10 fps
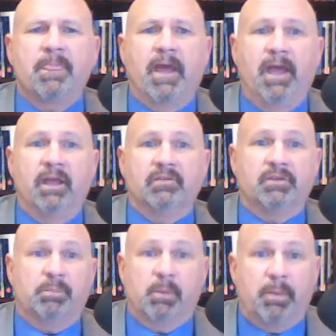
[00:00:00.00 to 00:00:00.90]
as the
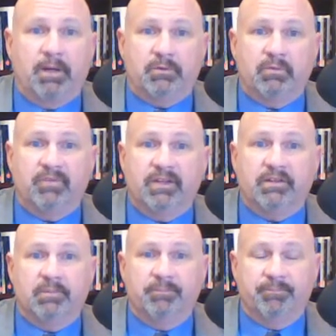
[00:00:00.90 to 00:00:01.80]
perpetual victim